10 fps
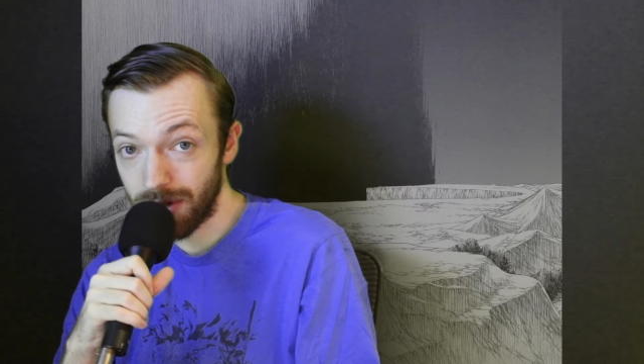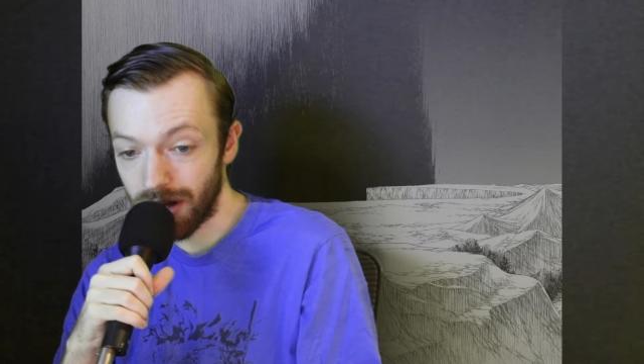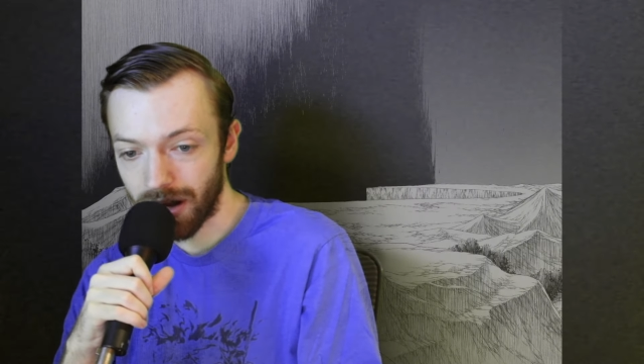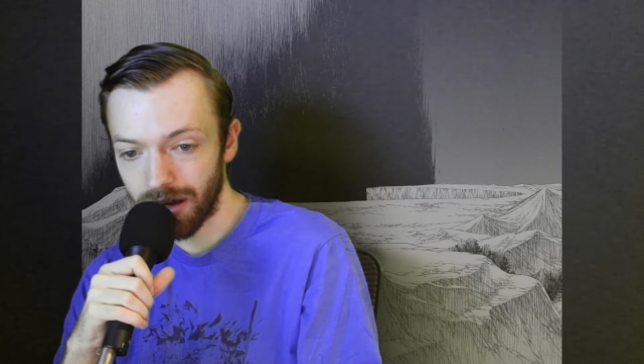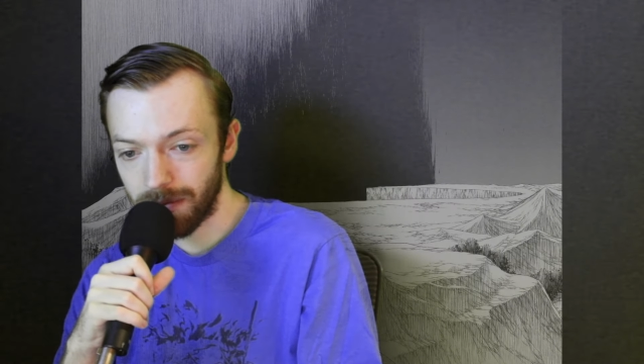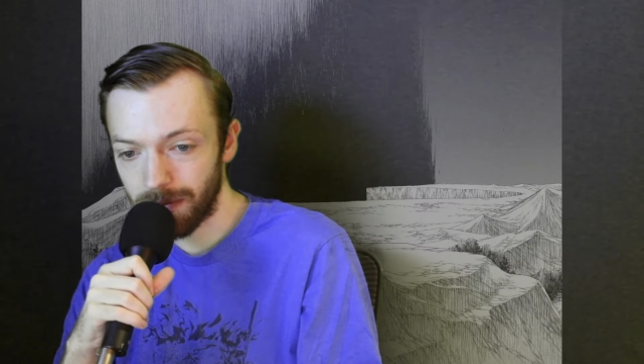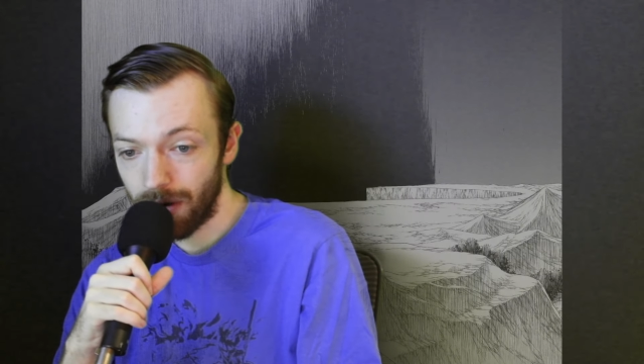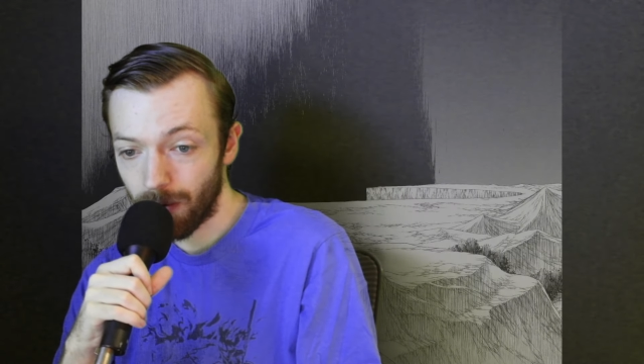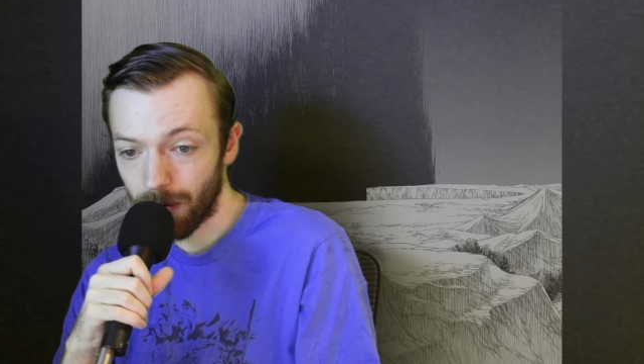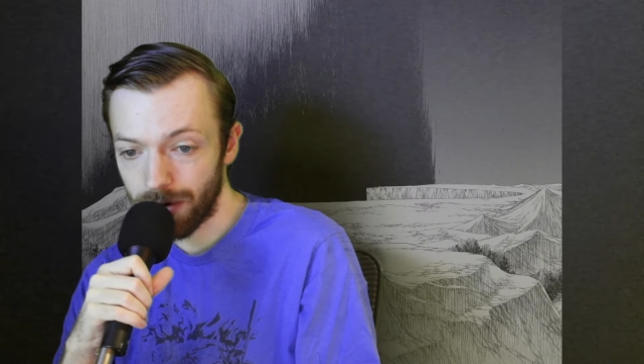hype,
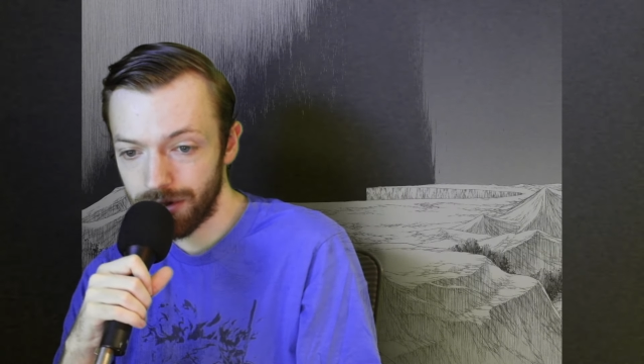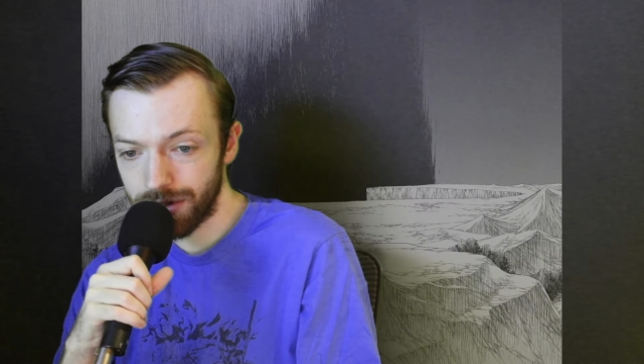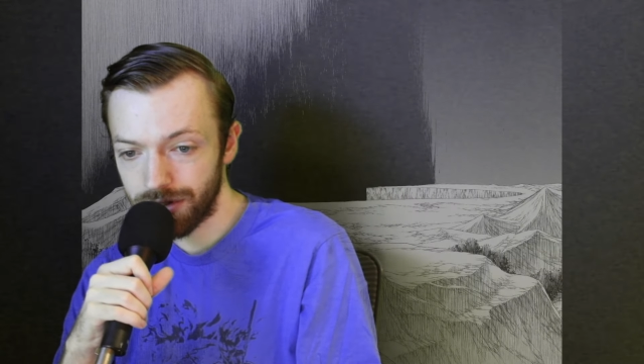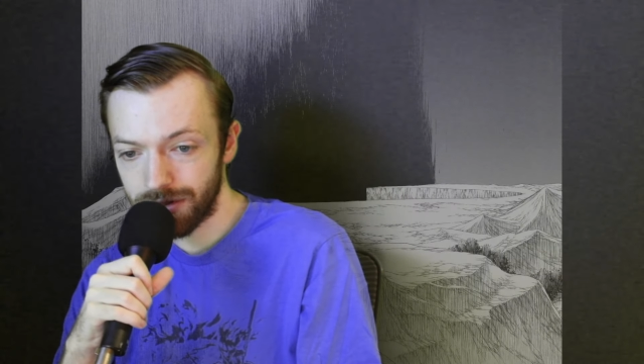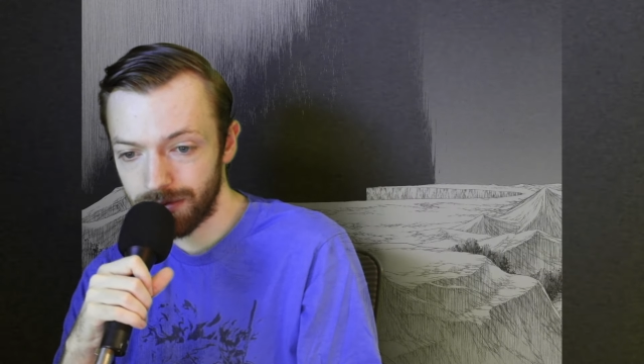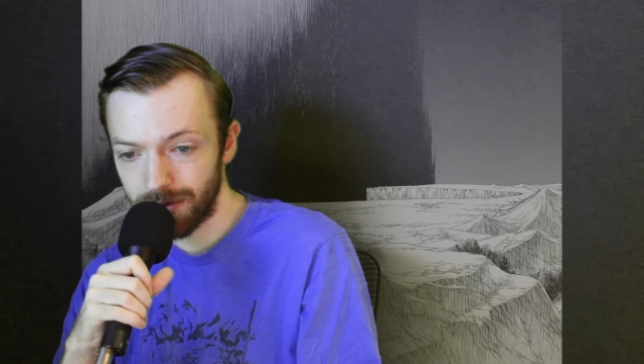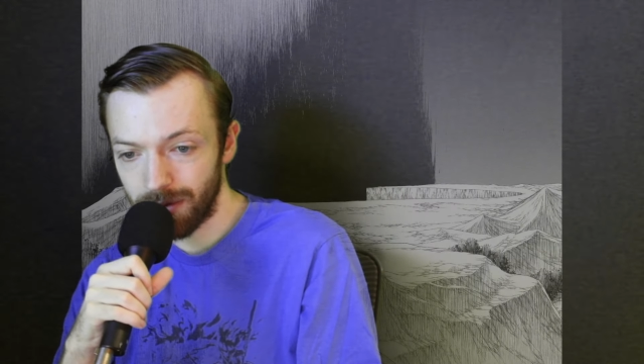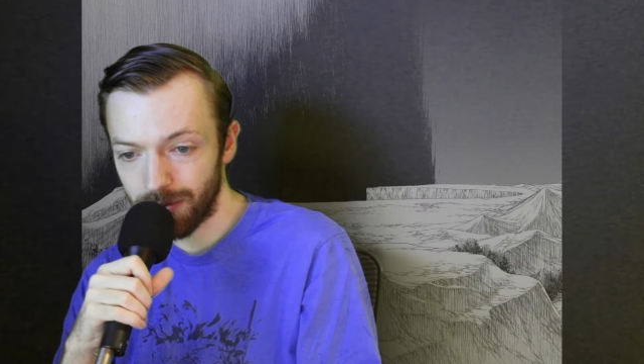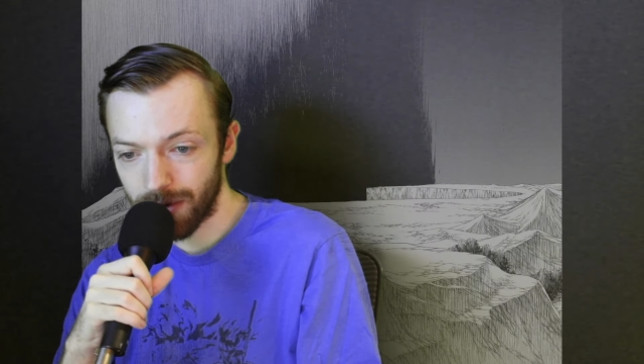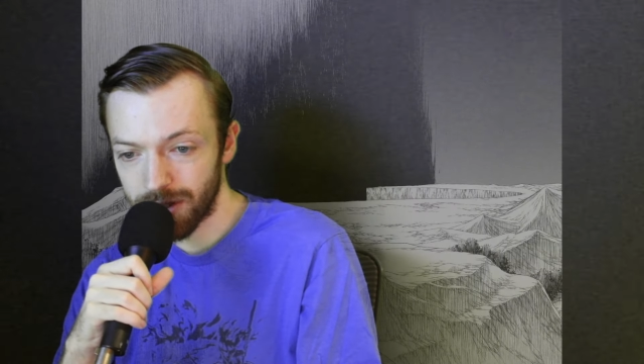or just
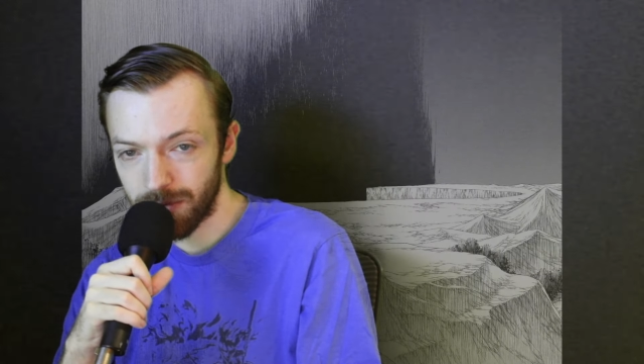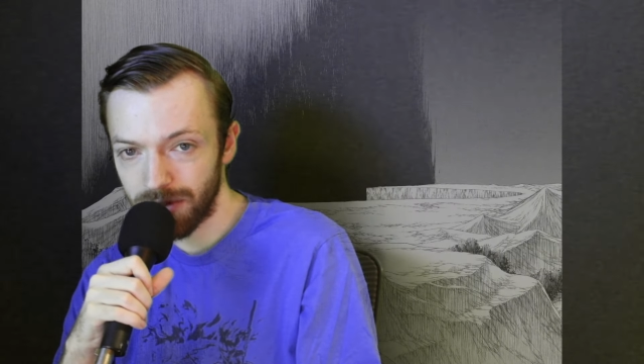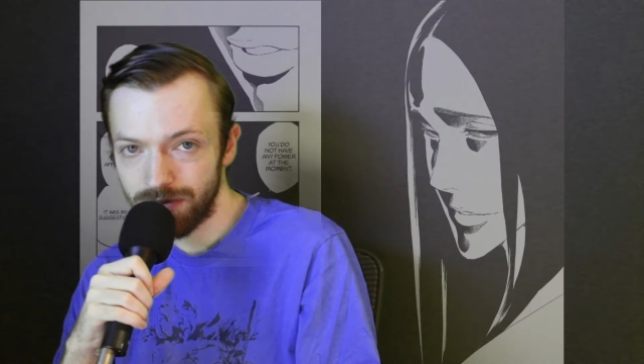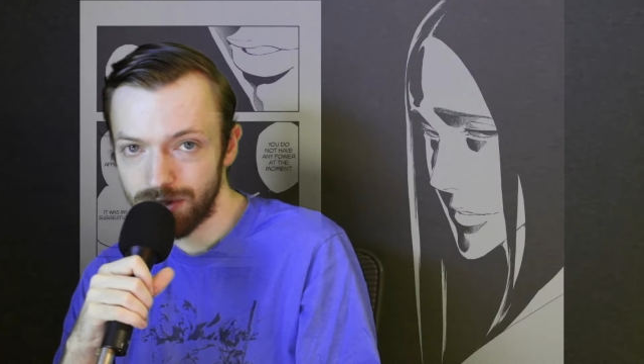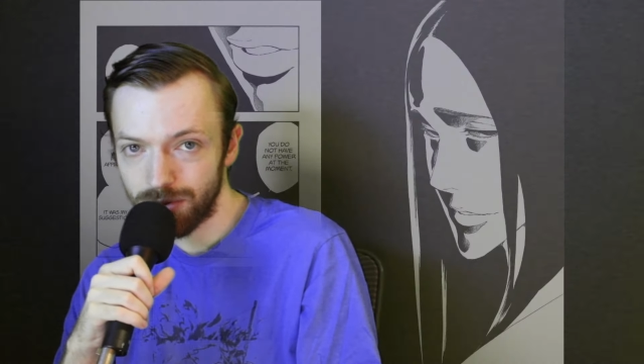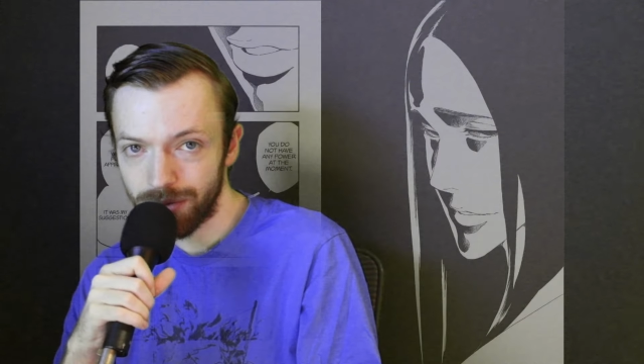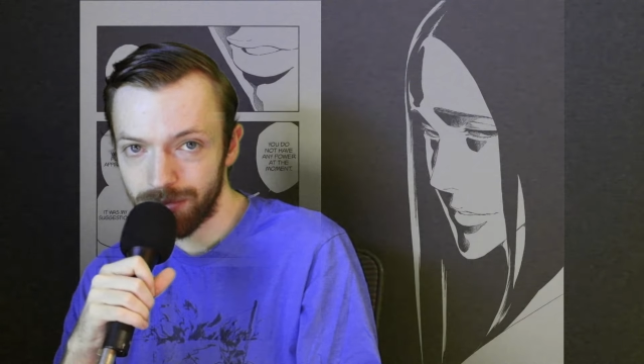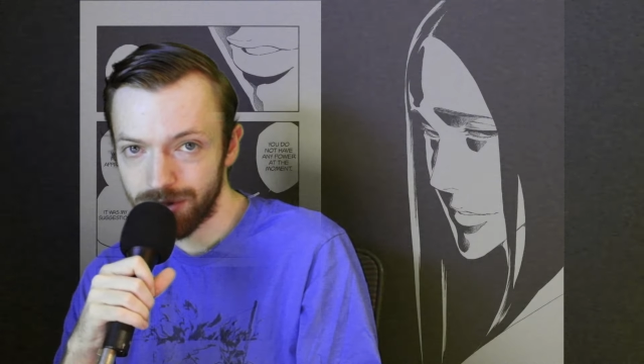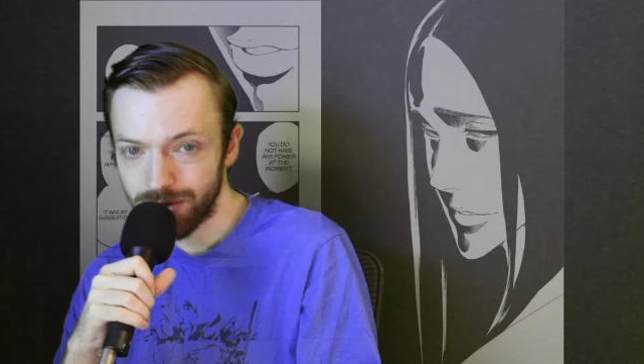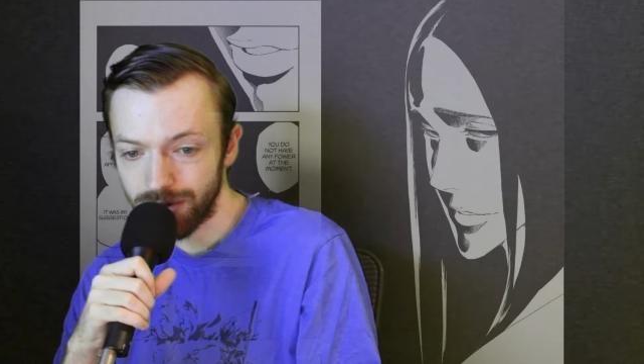impressed by the visual
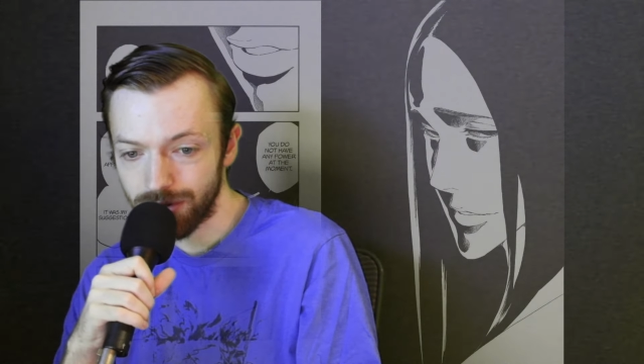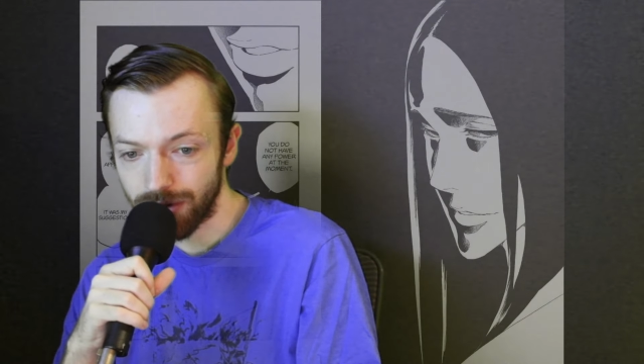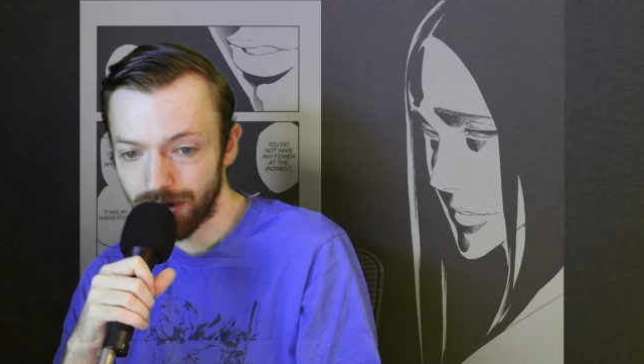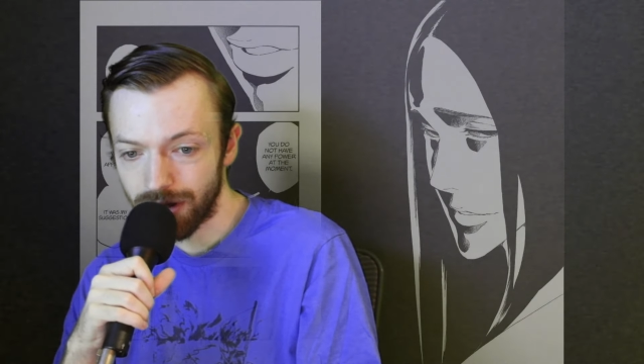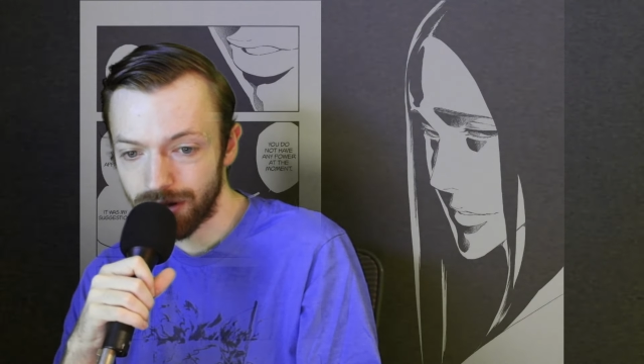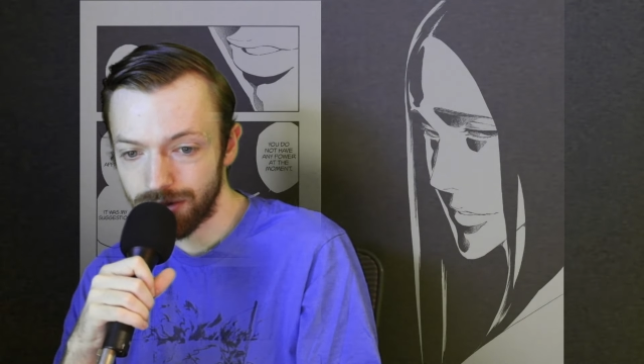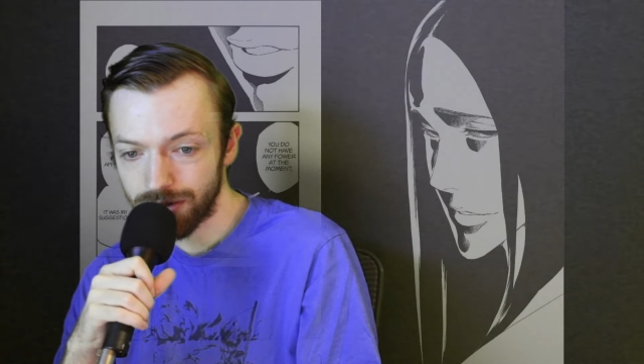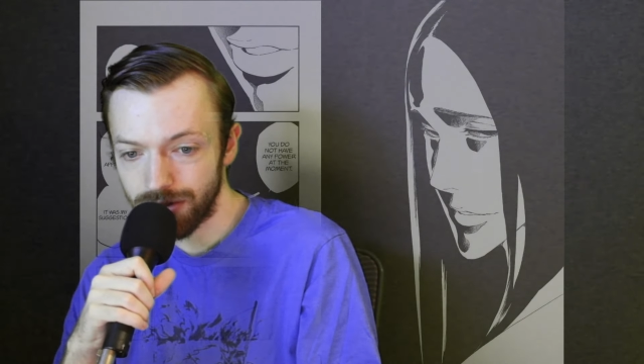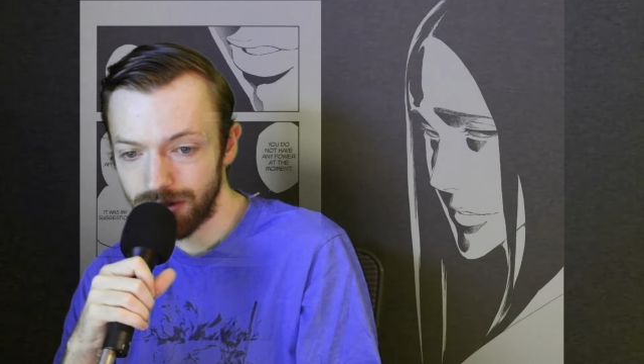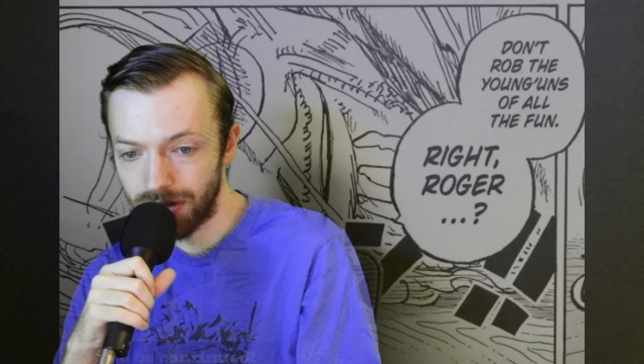imagery you're looking at on your
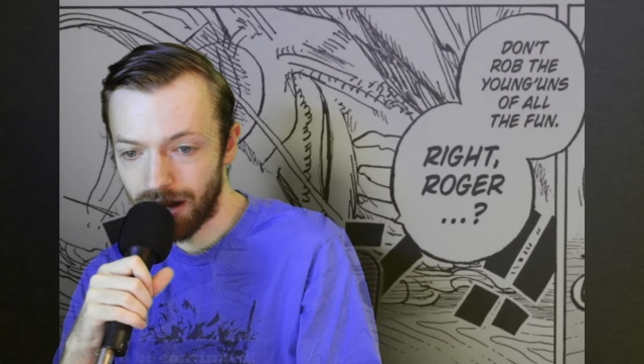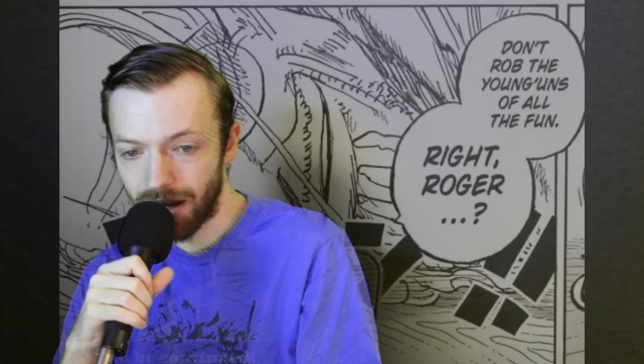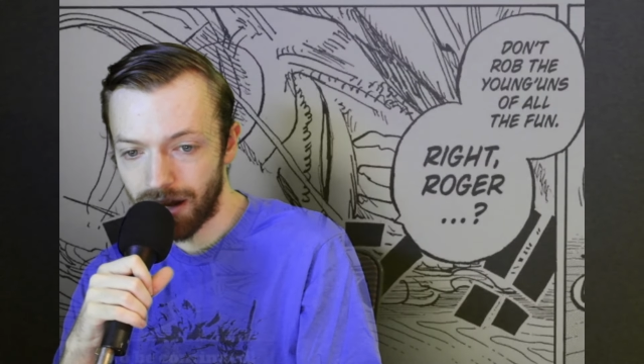screen.